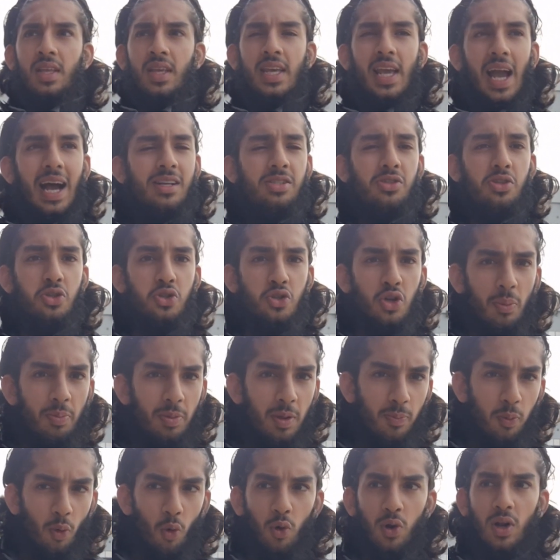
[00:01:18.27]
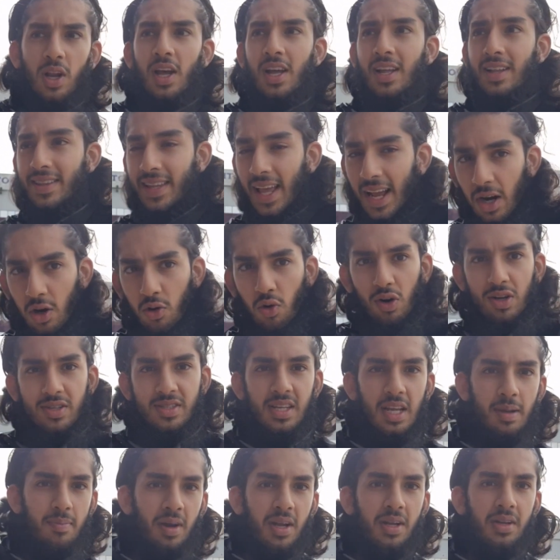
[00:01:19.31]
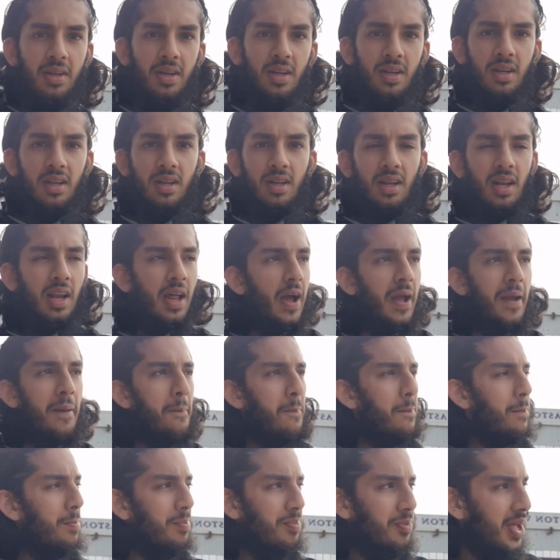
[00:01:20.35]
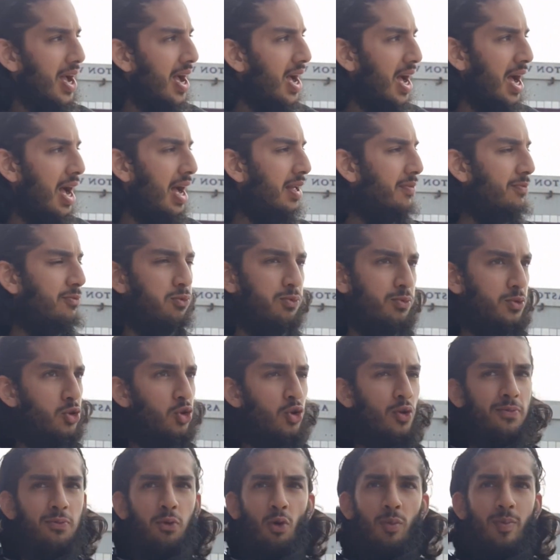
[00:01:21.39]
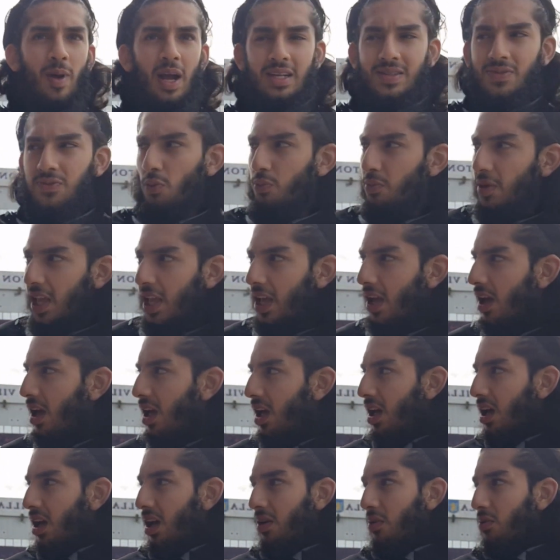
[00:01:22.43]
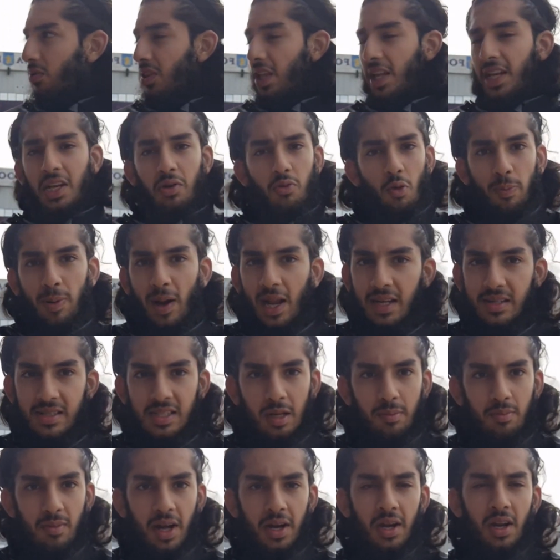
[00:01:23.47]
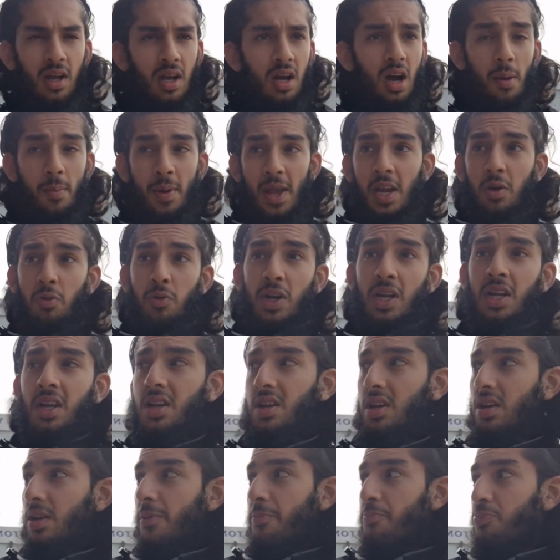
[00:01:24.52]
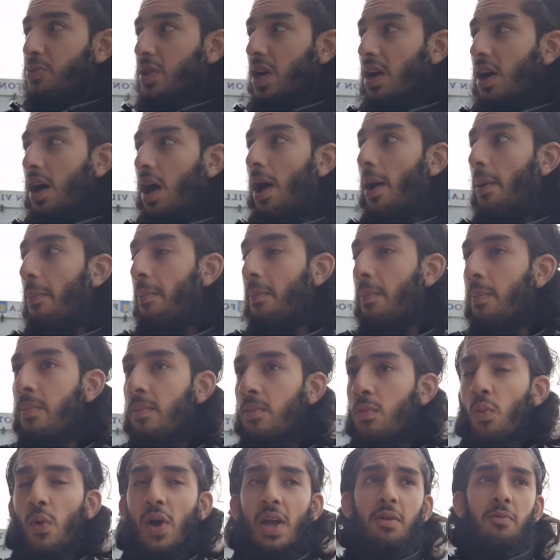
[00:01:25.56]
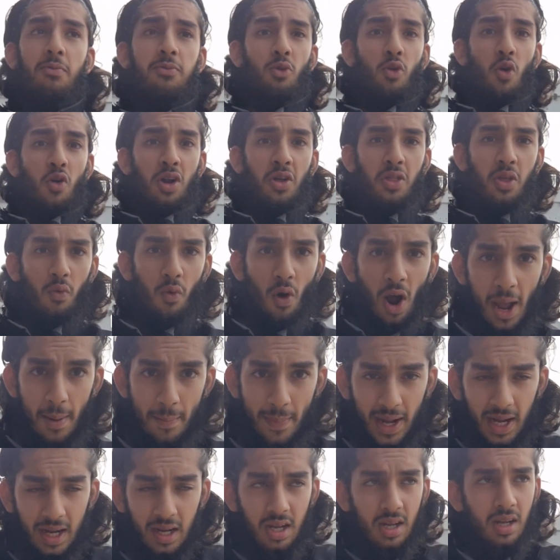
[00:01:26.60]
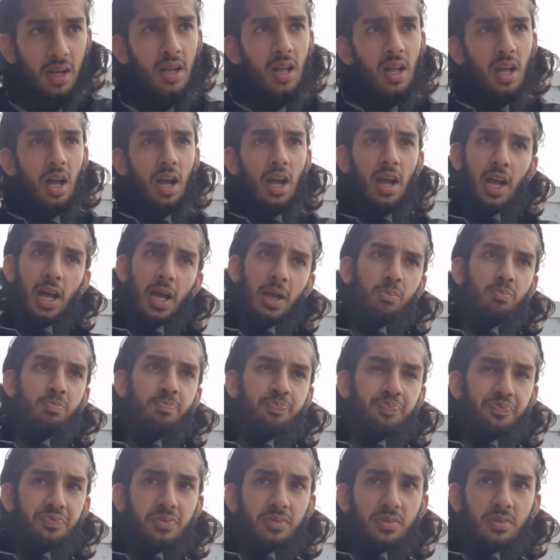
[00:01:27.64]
he has to stop the ball, then cross it, man. Like nah, two fullbacks for me. They need replacing, man. I'm hearing um, we're in for another right back. Um,